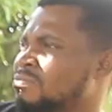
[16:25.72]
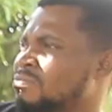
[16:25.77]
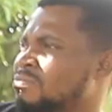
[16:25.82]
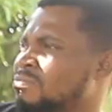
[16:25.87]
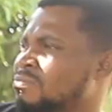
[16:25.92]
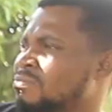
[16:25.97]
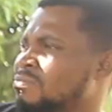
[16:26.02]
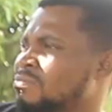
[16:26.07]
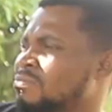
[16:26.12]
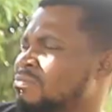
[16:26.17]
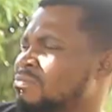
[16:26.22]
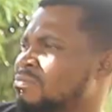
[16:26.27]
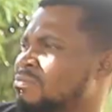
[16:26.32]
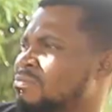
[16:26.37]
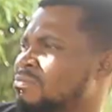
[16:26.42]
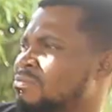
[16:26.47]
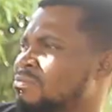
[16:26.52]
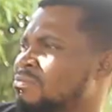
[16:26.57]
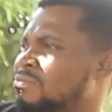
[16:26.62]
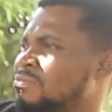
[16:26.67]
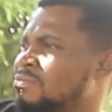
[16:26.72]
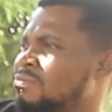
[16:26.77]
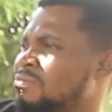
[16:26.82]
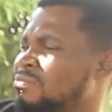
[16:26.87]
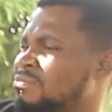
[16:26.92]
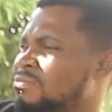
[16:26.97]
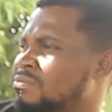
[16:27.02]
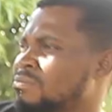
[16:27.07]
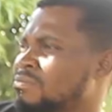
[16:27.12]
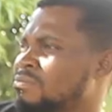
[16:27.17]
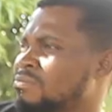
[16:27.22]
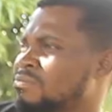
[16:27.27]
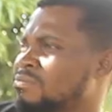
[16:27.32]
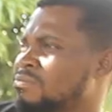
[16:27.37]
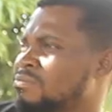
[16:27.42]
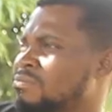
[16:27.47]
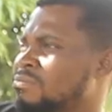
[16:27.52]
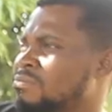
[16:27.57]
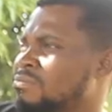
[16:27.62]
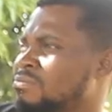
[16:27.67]

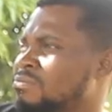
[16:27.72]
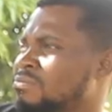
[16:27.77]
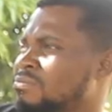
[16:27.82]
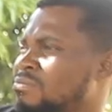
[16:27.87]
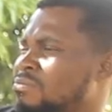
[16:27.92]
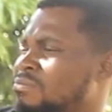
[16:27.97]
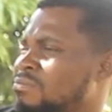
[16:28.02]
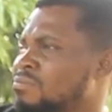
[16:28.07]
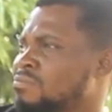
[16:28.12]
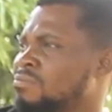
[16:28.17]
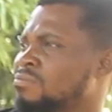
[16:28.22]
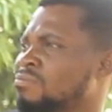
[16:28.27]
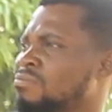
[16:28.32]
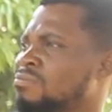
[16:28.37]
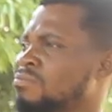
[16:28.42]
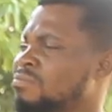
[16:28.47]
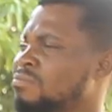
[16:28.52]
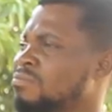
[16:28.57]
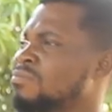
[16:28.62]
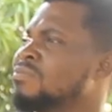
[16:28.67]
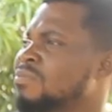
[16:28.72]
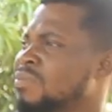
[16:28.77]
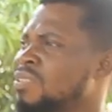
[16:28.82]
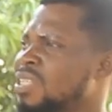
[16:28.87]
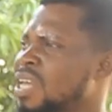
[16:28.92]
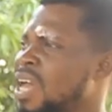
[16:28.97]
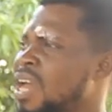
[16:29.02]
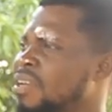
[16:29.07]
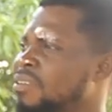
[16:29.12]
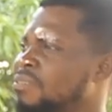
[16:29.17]
[no speech]